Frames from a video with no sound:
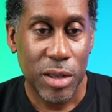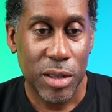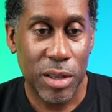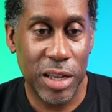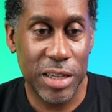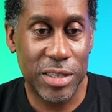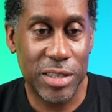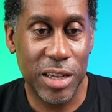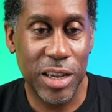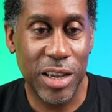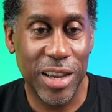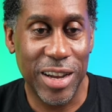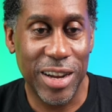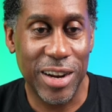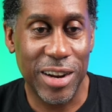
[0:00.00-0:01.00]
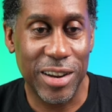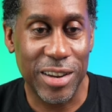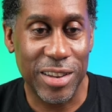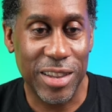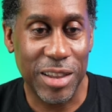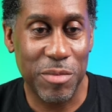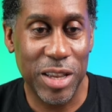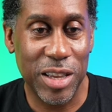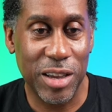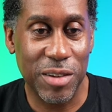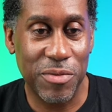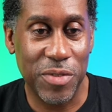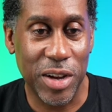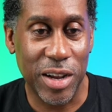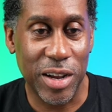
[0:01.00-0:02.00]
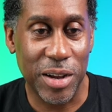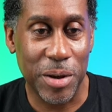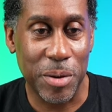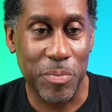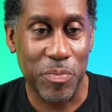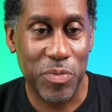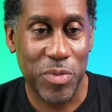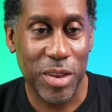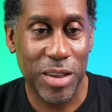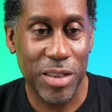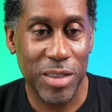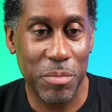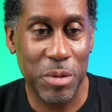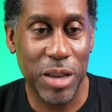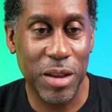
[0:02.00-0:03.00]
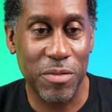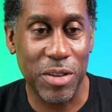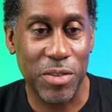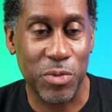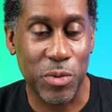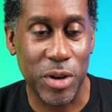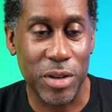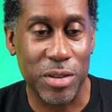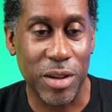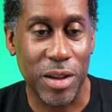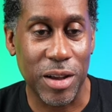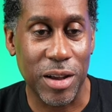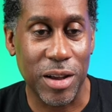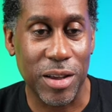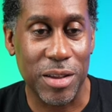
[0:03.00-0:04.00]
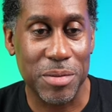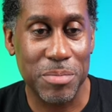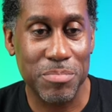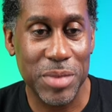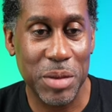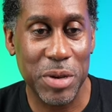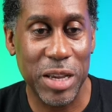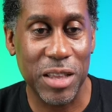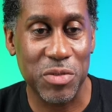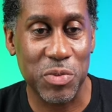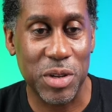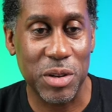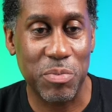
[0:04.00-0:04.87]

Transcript: Let's see here. Let me give um, let me give this one to uh, let me give this one to